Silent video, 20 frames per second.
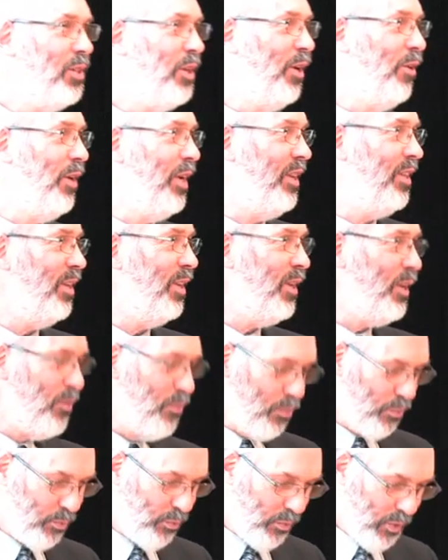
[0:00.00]
to go out there.
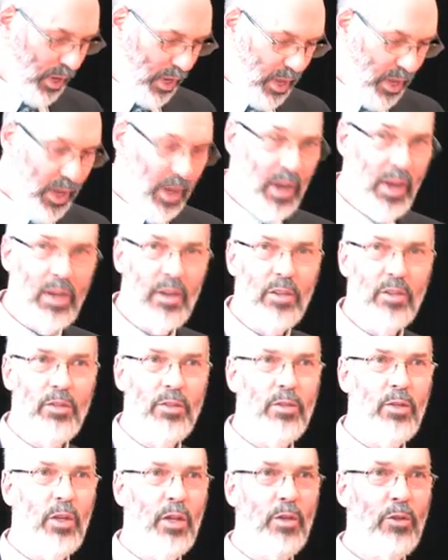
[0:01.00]
And
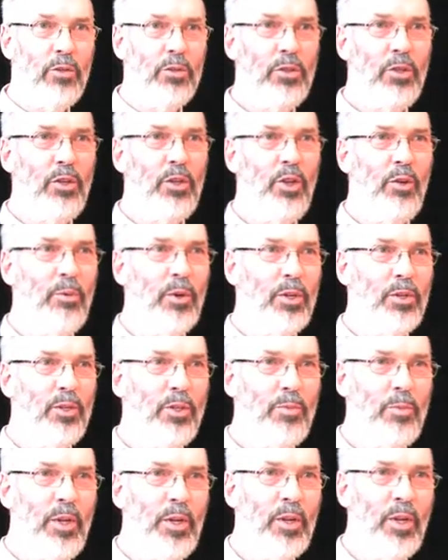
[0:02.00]
uh, you'll certainly want to
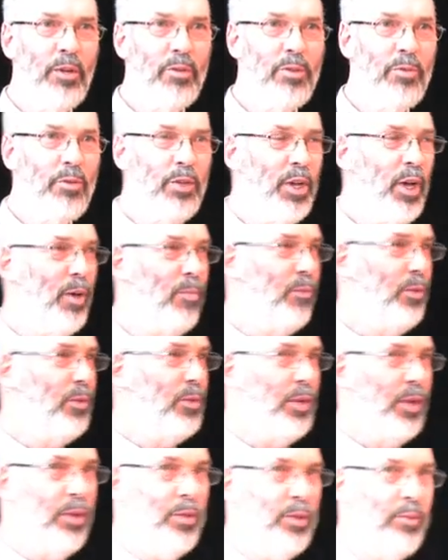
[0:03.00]
spend lots of time with
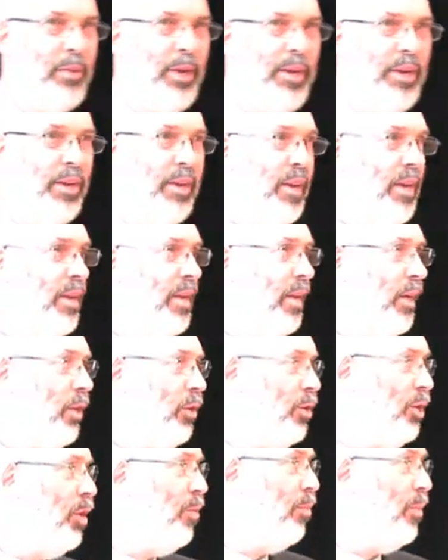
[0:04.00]
the Oseberg
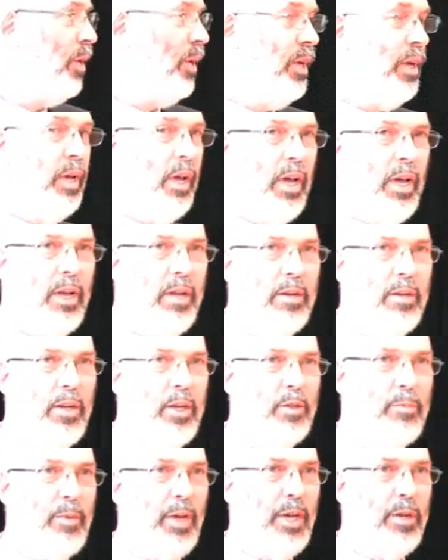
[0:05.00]
ship, and
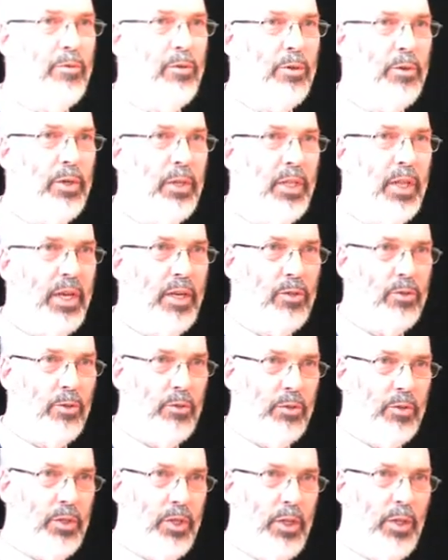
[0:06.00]
as part of doing that
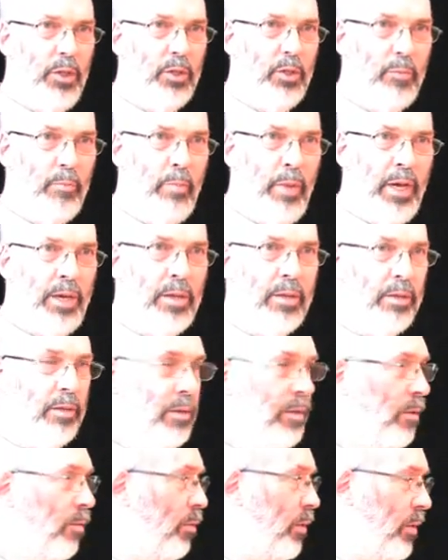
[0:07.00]
you'll see this
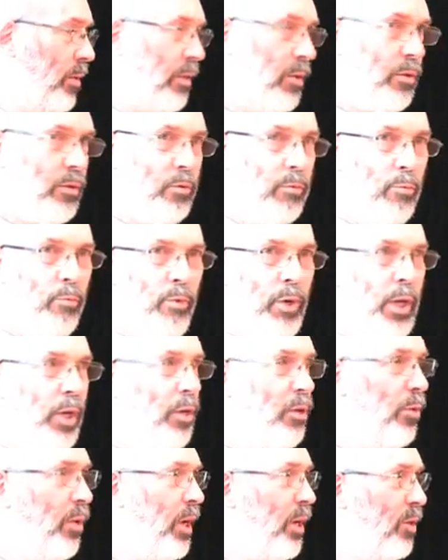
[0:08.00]
bucket with its really
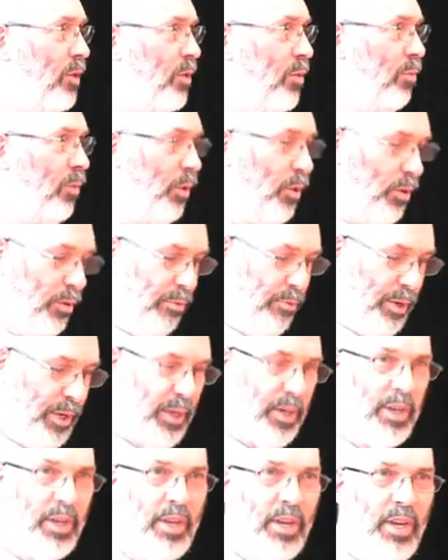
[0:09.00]
quite small
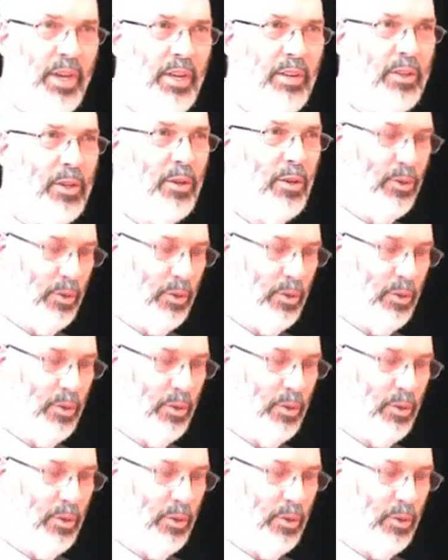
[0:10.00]
figure that